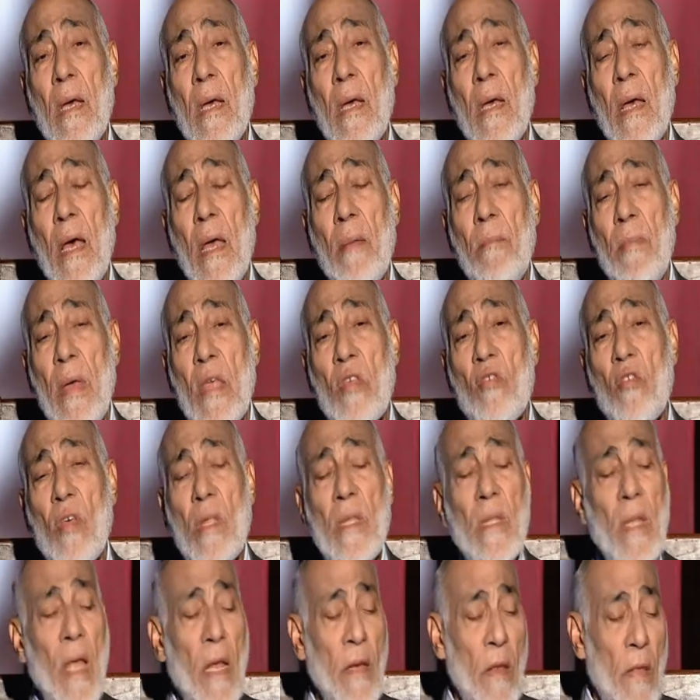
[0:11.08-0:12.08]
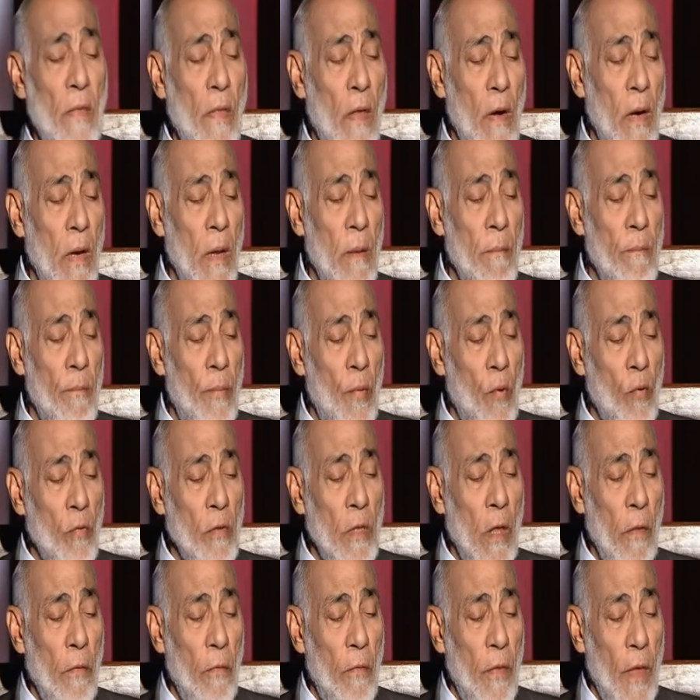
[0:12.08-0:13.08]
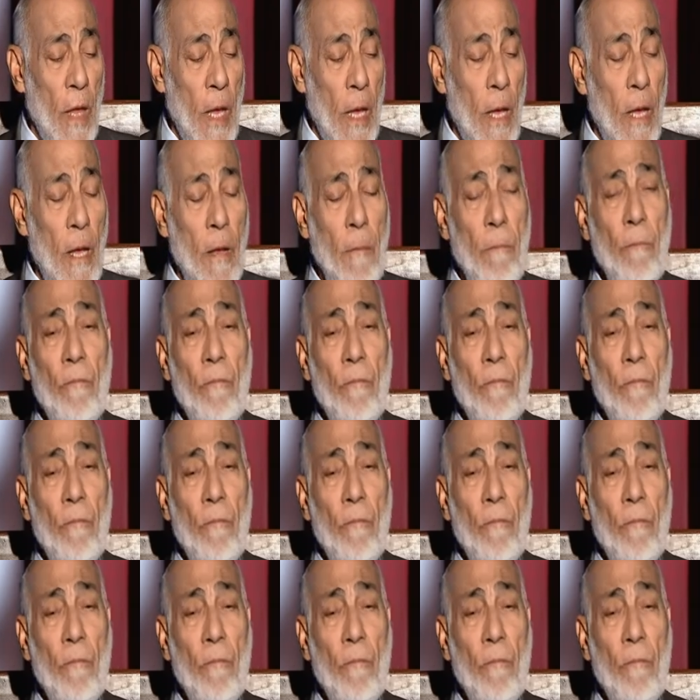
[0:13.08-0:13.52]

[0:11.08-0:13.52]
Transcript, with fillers: I mentioned another important thing